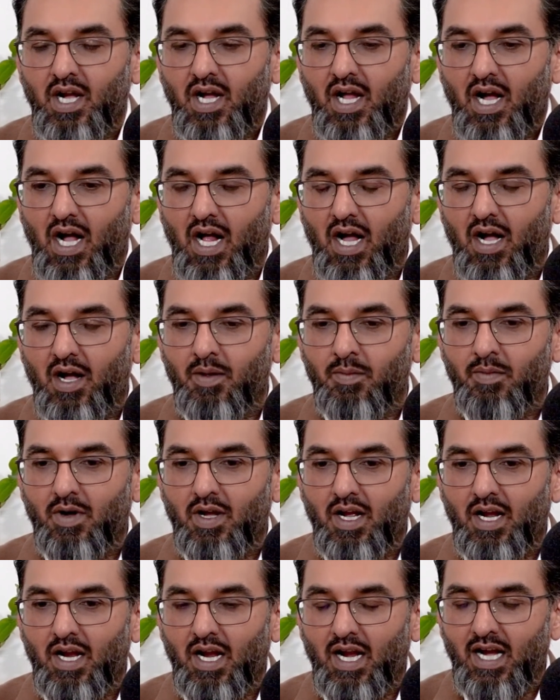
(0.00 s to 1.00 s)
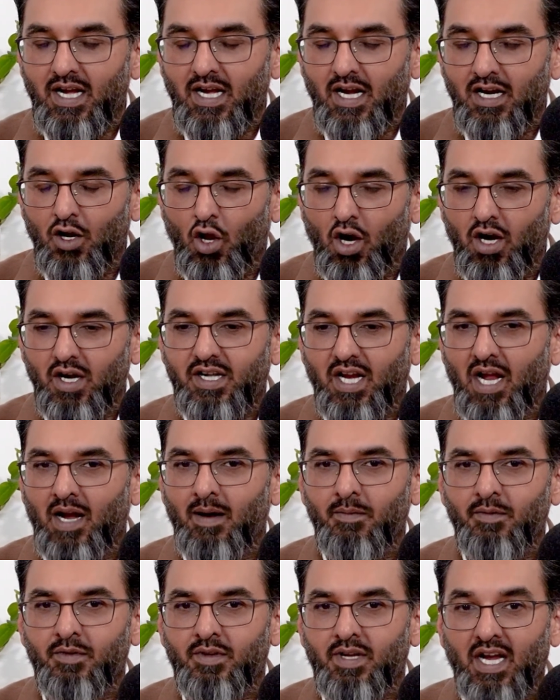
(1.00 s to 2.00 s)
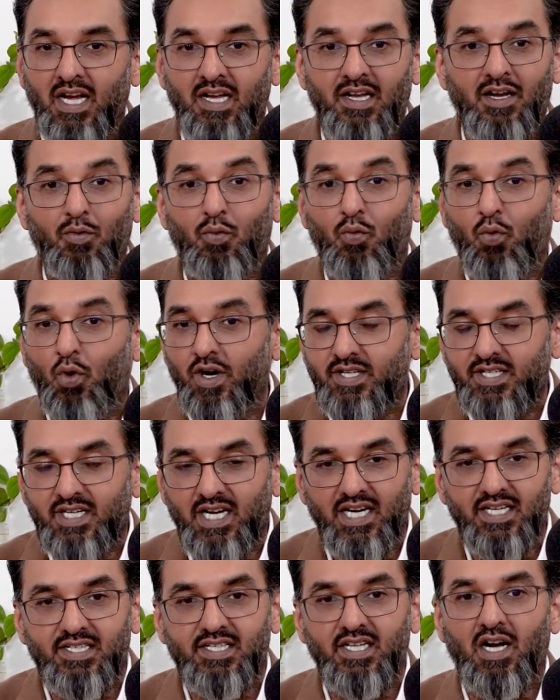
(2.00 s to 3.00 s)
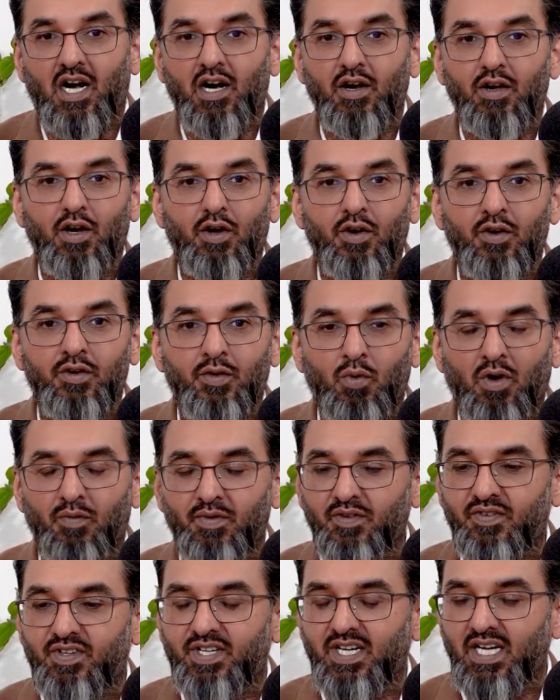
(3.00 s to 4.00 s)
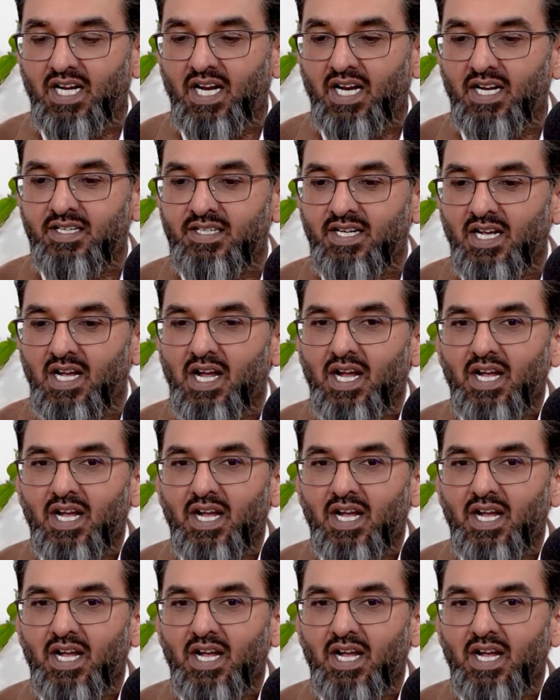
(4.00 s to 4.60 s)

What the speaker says: And a lot of times, in the worst case scenarios, what we've seen is